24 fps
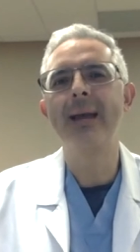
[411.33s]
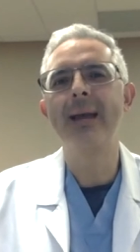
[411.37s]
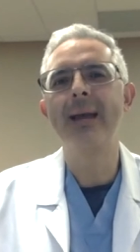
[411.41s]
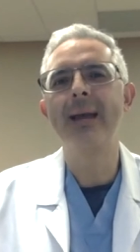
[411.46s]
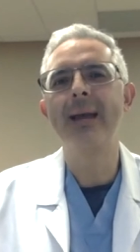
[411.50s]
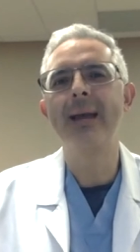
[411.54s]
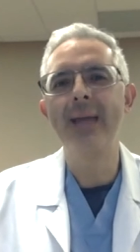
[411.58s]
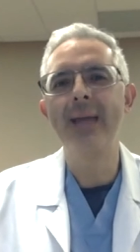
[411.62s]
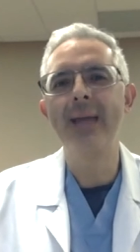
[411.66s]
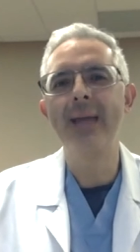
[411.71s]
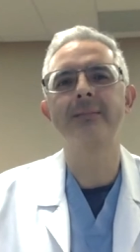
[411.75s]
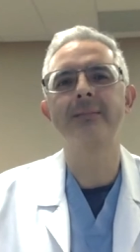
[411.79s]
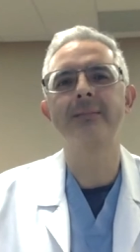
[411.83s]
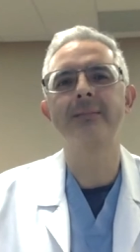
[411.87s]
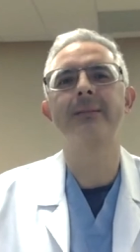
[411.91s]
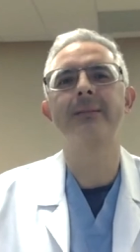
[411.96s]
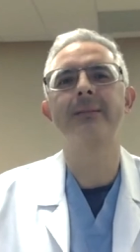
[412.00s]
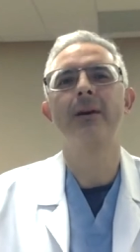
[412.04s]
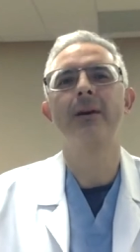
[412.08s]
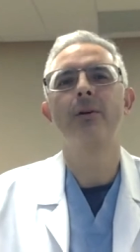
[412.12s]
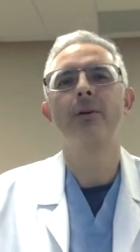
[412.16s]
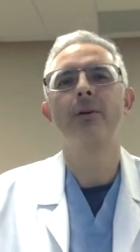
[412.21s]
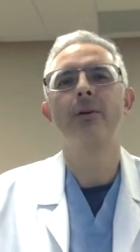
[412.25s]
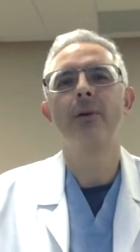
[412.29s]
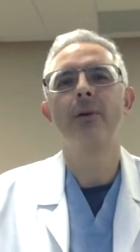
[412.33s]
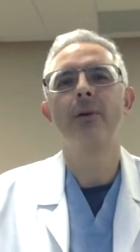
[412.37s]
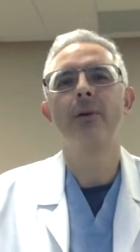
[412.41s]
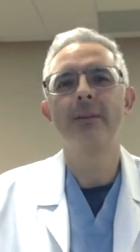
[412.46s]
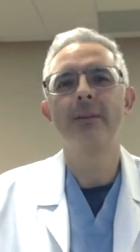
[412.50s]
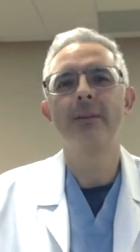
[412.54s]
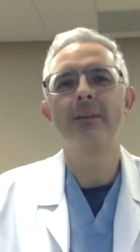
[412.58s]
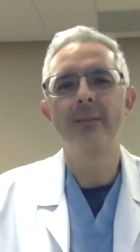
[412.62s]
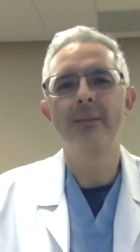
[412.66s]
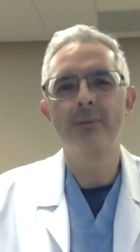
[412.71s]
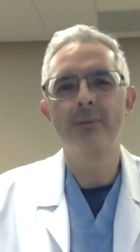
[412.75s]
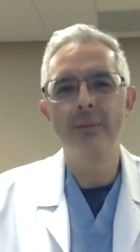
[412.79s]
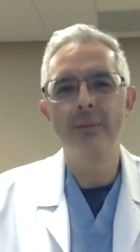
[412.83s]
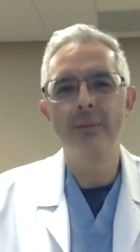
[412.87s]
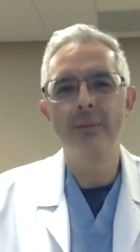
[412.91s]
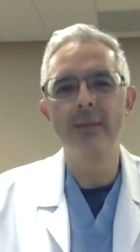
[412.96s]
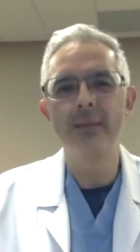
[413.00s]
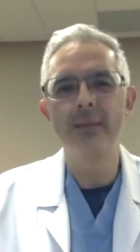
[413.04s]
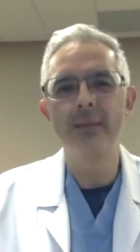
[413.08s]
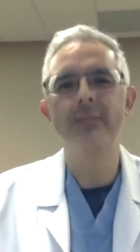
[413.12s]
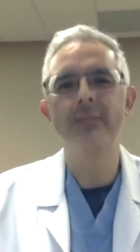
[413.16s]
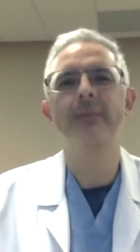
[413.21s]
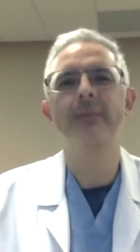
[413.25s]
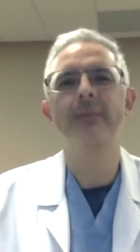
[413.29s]
against
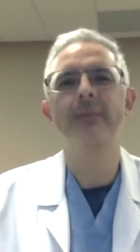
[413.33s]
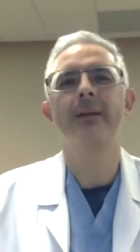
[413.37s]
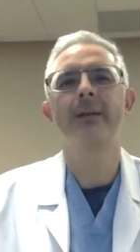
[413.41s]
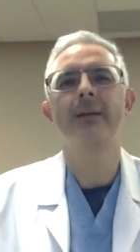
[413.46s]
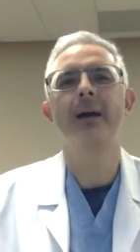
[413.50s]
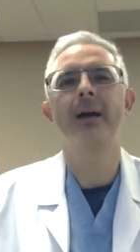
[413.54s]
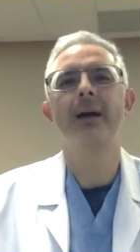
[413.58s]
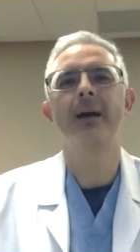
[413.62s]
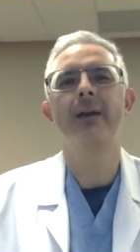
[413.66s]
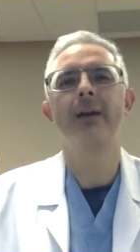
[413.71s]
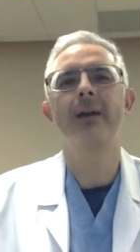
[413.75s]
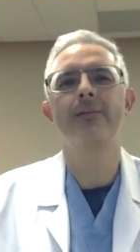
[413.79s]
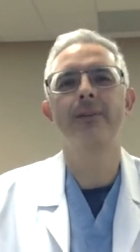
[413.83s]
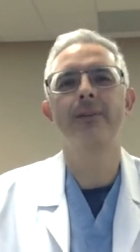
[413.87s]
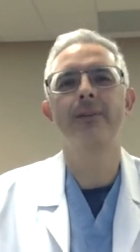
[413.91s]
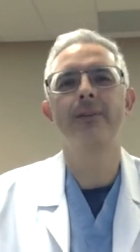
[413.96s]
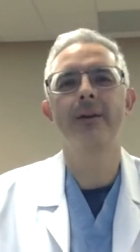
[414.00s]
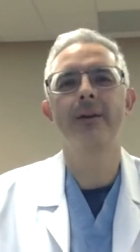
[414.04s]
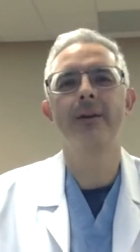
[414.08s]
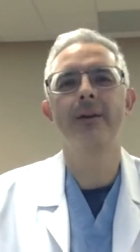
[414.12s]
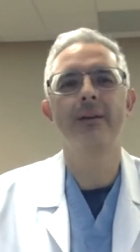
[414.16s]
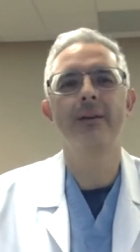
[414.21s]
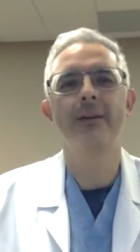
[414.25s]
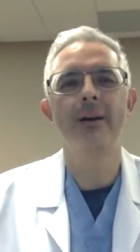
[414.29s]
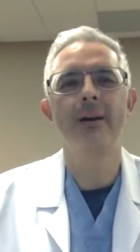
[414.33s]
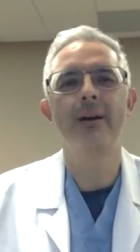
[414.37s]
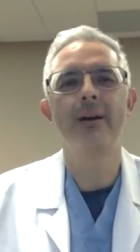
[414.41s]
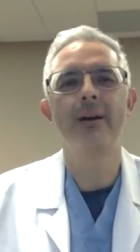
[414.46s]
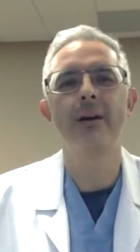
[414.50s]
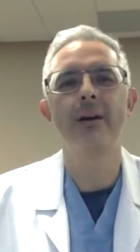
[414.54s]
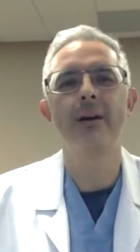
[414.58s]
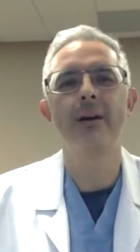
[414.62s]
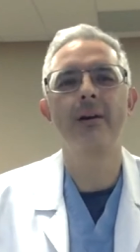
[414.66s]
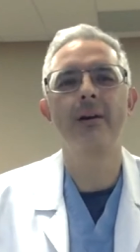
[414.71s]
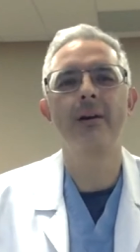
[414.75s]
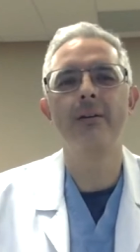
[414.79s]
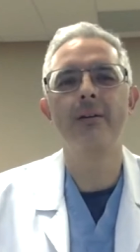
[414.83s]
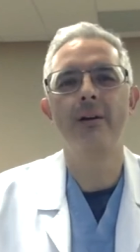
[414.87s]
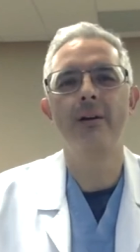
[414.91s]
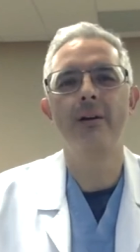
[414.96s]
this kind of a, uh, eh,